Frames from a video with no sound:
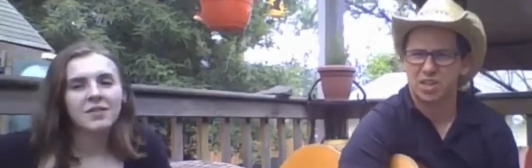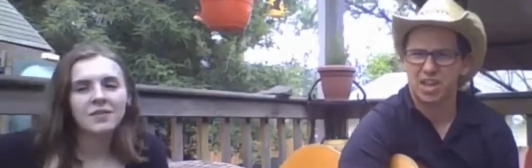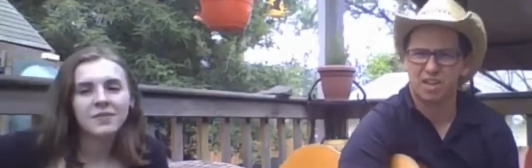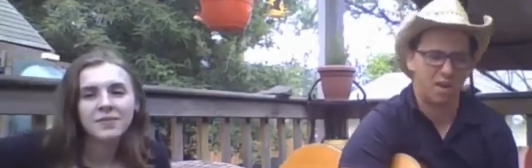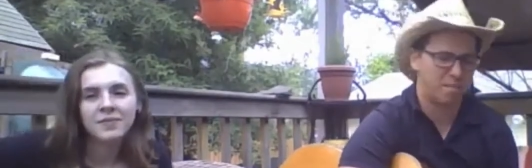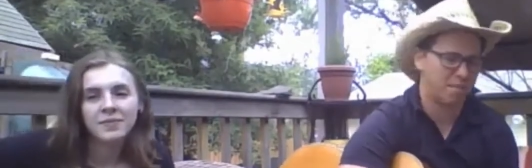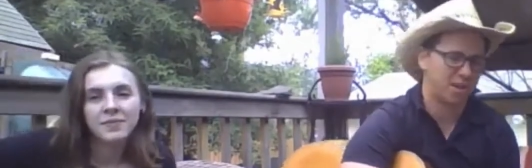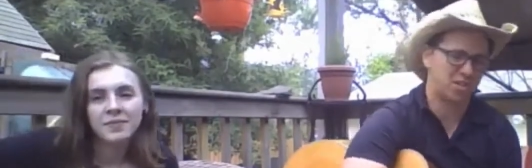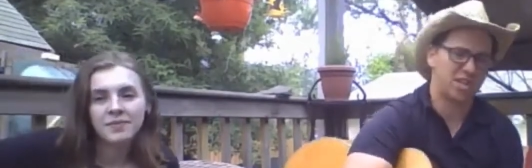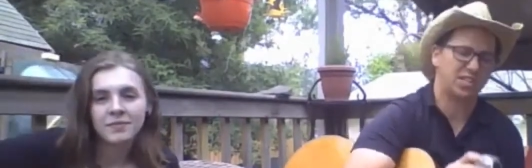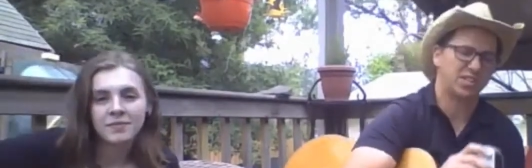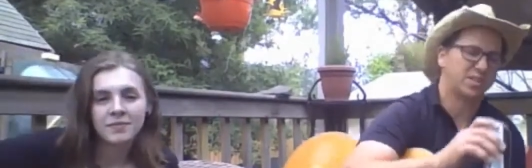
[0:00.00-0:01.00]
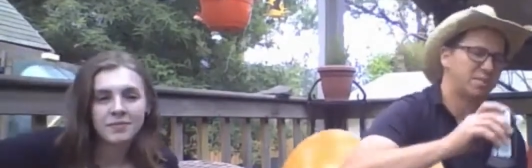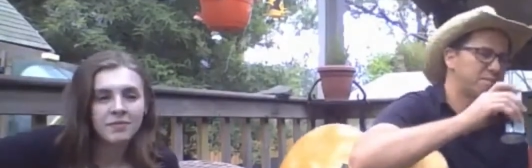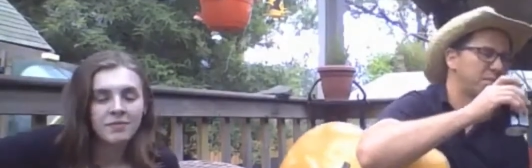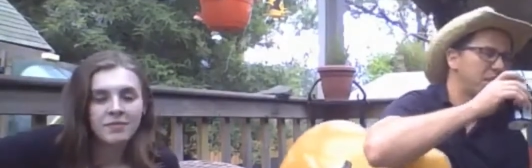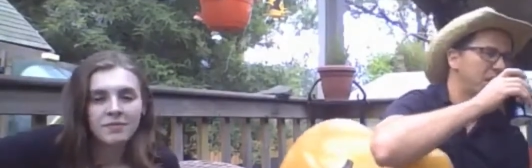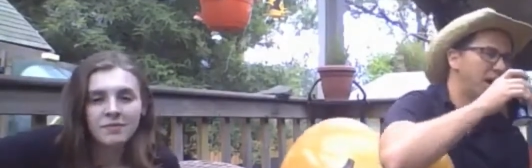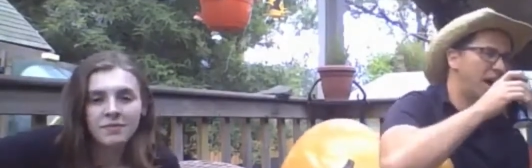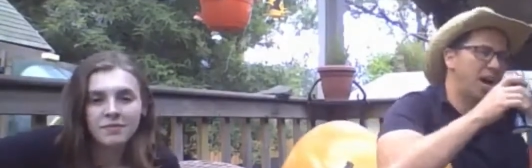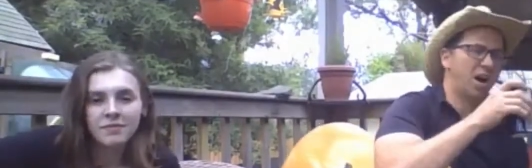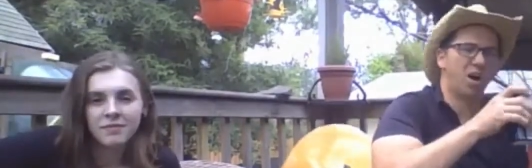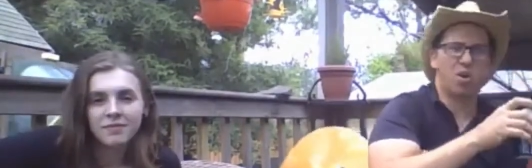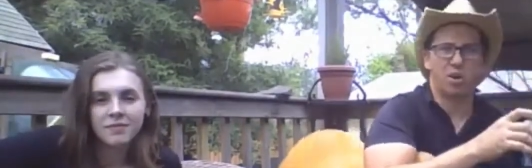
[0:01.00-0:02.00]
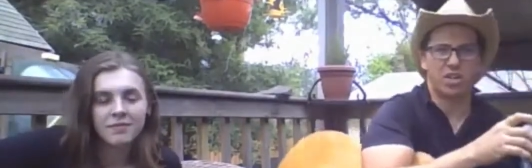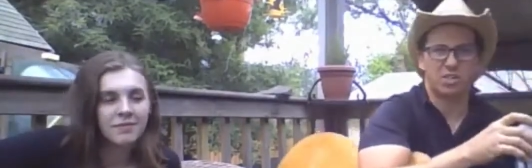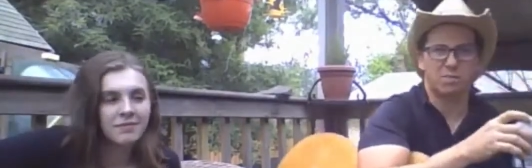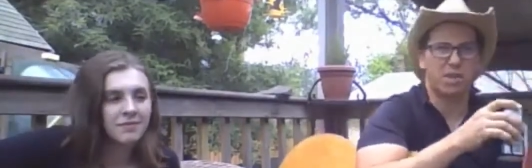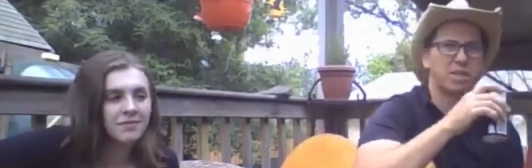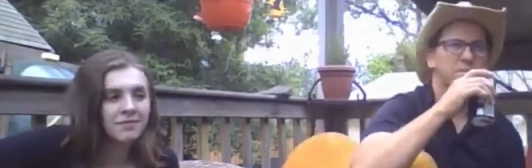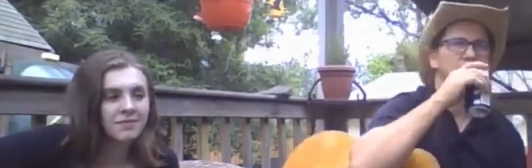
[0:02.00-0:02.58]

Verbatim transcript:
Speaker 1: Thank you very much, Liz, or Elizabeth.